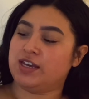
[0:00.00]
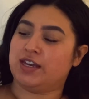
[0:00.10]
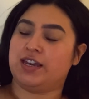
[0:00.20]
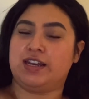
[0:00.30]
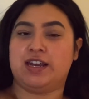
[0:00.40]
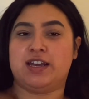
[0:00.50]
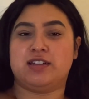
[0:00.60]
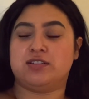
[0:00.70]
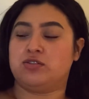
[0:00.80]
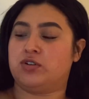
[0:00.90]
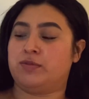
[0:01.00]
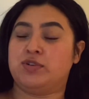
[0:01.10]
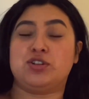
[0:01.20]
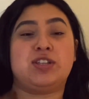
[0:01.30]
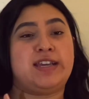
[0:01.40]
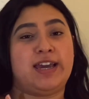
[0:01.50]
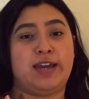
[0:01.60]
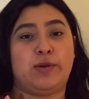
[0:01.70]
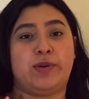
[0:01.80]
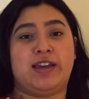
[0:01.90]
and it has
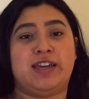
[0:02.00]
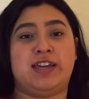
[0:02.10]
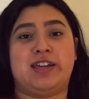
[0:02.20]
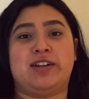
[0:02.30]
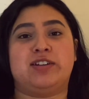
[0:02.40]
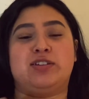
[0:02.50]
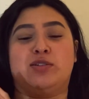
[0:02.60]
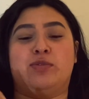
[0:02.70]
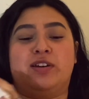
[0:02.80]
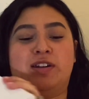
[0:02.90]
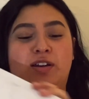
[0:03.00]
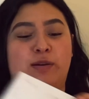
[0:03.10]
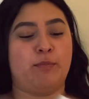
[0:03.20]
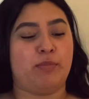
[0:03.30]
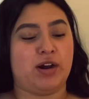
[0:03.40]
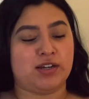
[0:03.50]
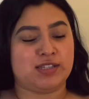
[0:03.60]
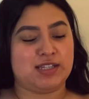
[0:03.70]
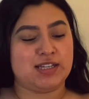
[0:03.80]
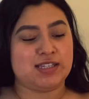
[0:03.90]
Mercier right here. So we're gonna
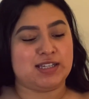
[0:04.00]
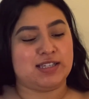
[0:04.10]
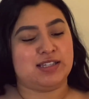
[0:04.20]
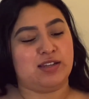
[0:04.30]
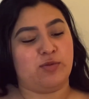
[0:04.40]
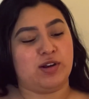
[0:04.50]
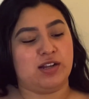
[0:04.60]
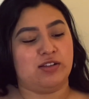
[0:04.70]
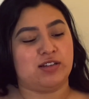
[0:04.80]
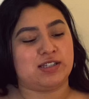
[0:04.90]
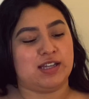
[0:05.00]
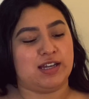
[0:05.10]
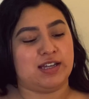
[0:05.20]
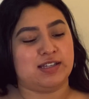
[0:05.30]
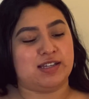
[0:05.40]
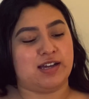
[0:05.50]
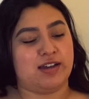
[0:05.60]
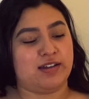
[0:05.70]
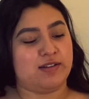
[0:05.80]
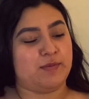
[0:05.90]
unbox this and see what it looks like
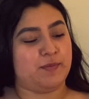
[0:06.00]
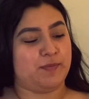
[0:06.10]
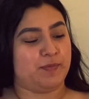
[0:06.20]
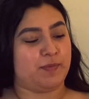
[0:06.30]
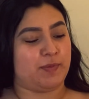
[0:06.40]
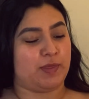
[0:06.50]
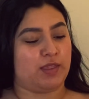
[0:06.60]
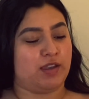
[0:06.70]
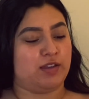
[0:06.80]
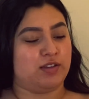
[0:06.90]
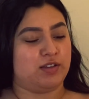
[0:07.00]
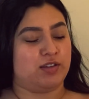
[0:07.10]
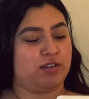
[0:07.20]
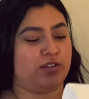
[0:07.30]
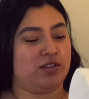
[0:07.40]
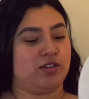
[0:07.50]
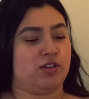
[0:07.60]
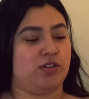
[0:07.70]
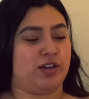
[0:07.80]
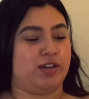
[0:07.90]
inside.
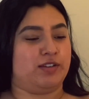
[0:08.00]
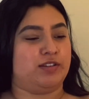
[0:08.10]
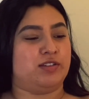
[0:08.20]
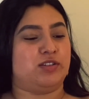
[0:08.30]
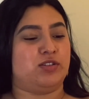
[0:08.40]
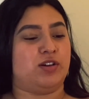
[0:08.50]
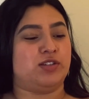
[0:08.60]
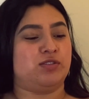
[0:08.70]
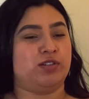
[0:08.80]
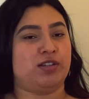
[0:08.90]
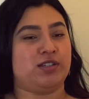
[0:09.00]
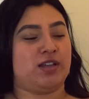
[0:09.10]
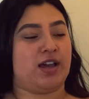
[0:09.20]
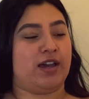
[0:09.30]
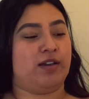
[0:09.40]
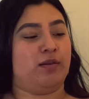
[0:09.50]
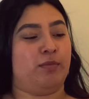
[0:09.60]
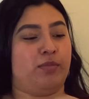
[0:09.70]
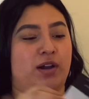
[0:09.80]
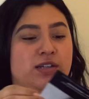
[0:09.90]
Okay. So as soon as I
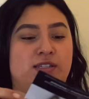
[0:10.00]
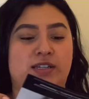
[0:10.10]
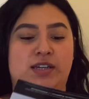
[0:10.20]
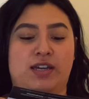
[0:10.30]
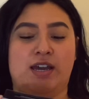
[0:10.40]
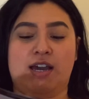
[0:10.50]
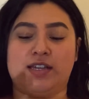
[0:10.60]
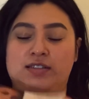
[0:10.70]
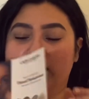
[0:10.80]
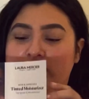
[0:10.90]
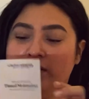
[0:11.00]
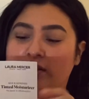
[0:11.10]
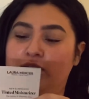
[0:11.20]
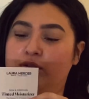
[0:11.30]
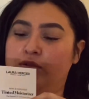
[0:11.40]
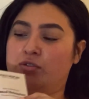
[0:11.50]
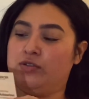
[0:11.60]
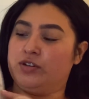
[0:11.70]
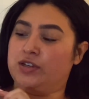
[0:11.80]
unbox it, it has this little